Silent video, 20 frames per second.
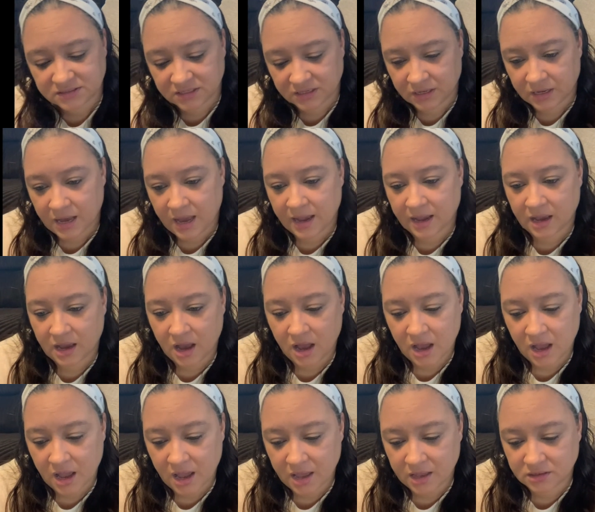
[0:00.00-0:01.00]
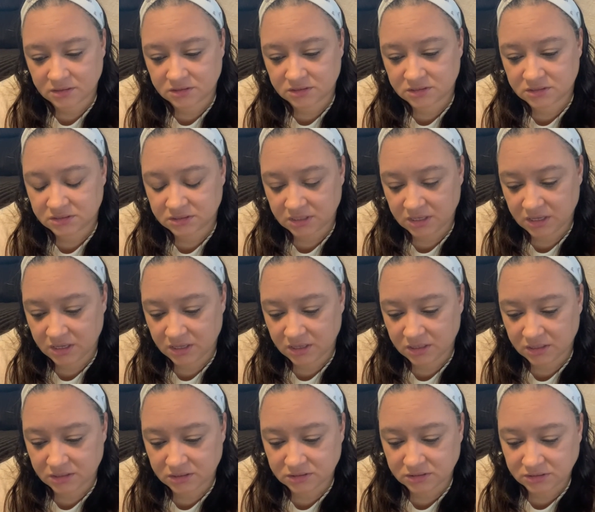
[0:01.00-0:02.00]
thing I got
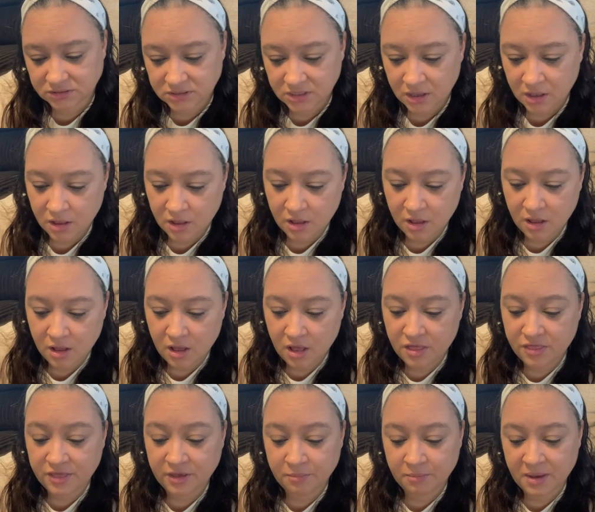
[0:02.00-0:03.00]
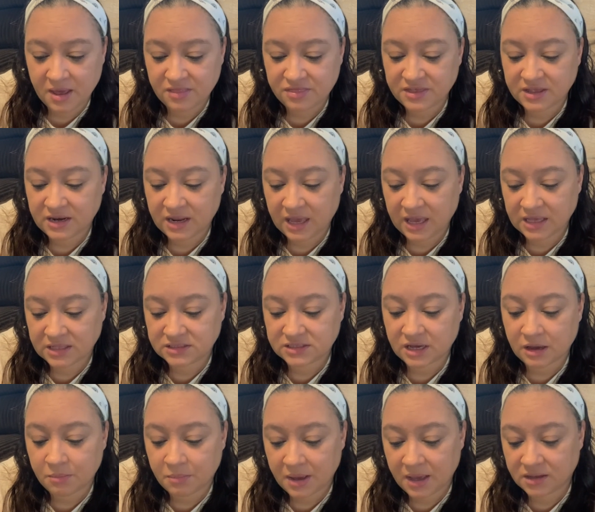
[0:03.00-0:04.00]
is the Method
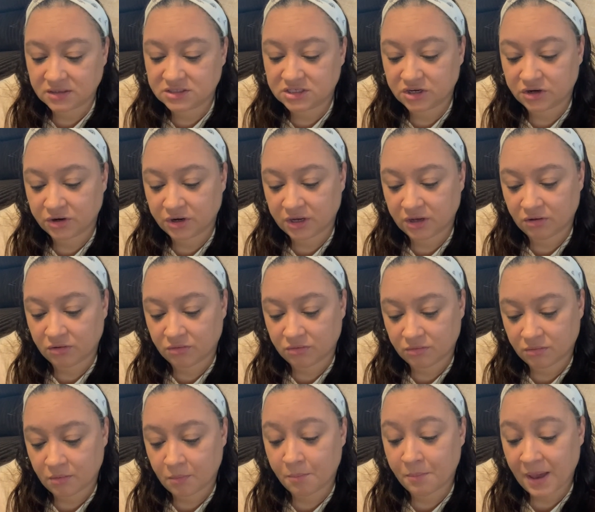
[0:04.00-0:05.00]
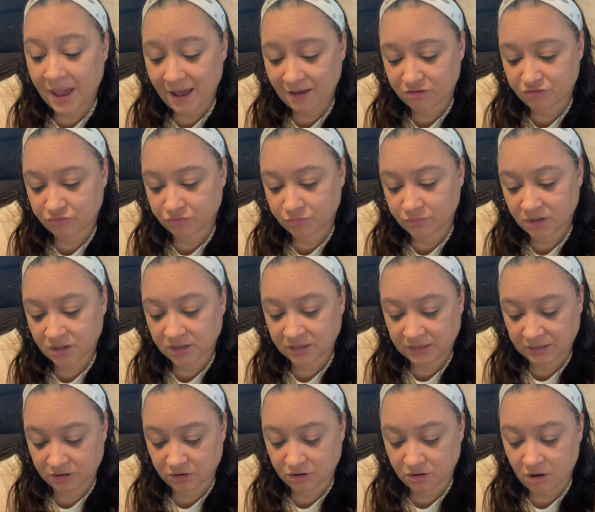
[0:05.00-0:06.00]
antibacterial bathroom
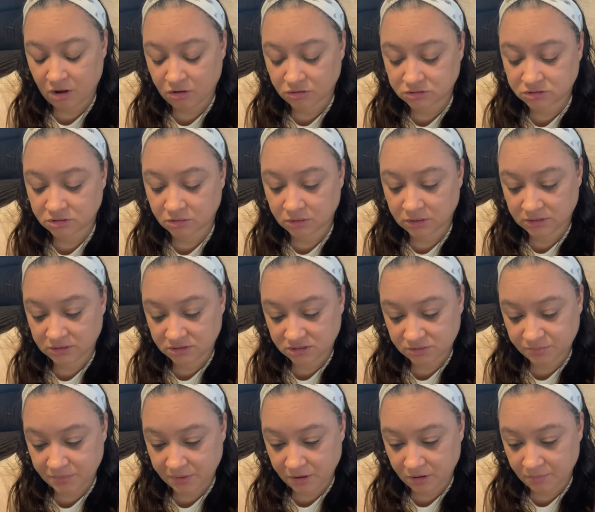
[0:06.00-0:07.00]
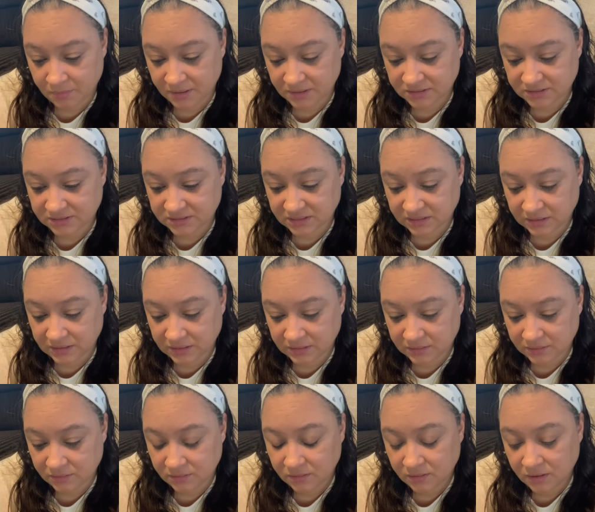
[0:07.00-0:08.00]
cleaner, also in the spearmint
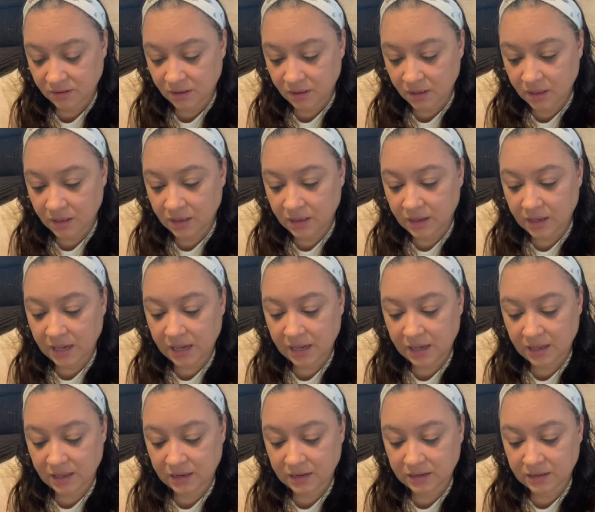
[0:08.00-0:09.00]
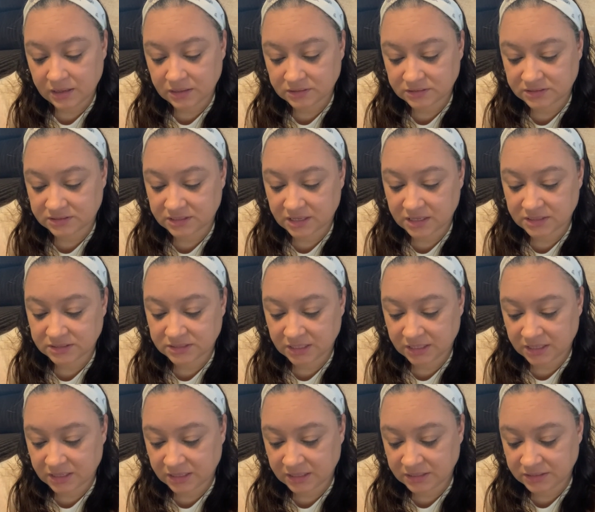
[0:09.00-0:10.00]
scent, and it says it
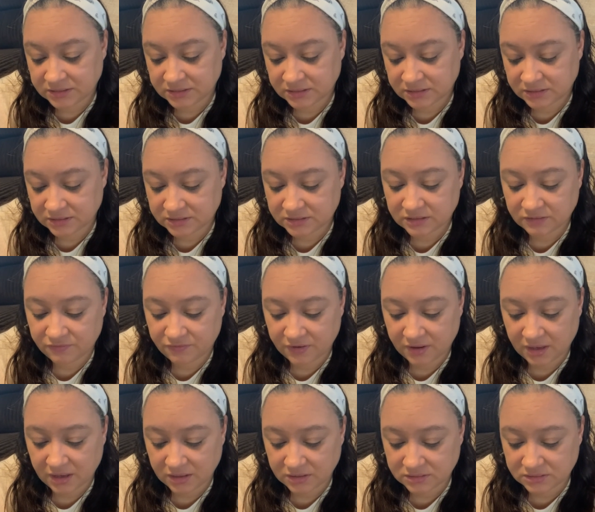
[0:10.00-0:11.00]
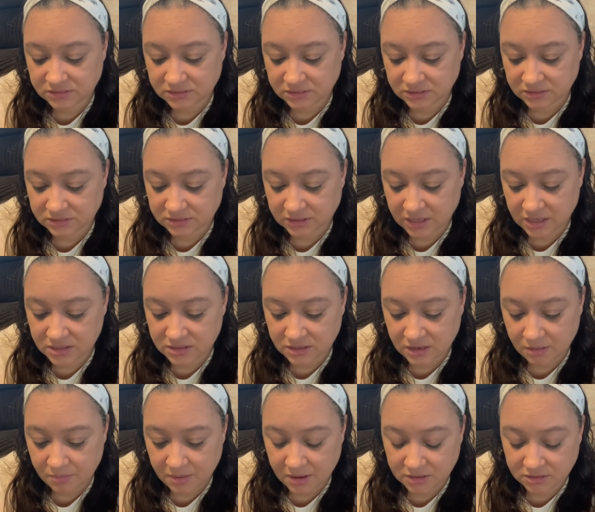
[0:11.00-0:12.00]
cleans and disinfects. It's
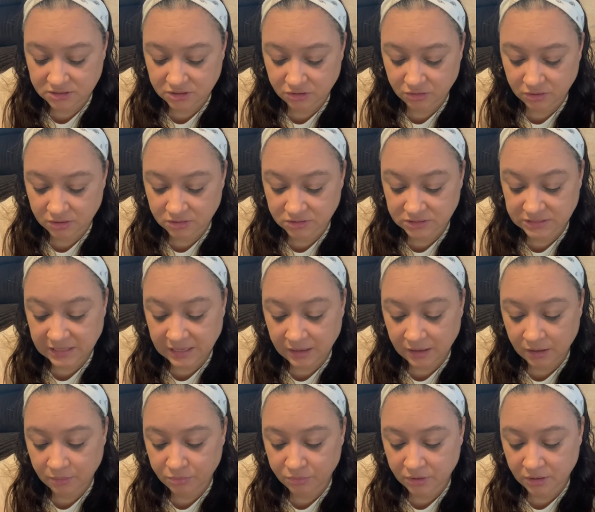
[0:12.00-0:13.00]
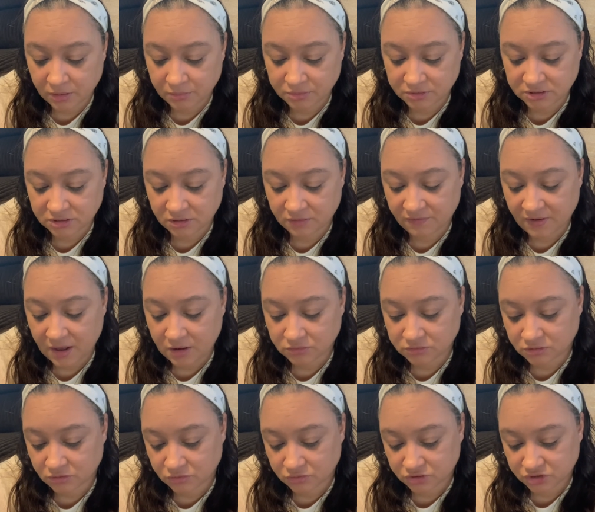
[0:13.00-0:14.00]
antibacterial because ninety-nine point nine percent of
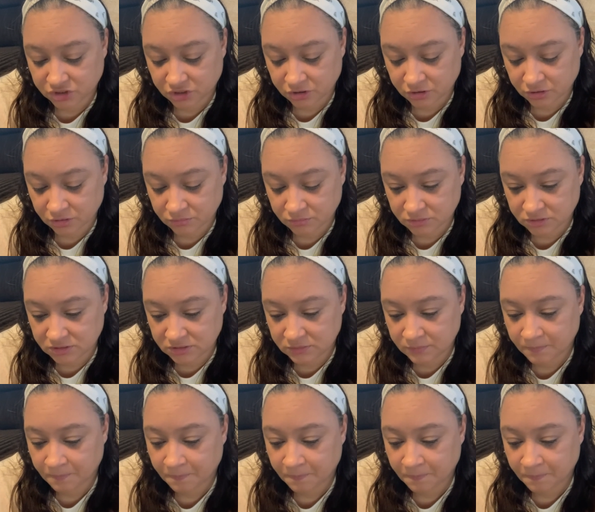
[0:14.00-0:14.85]
household germs.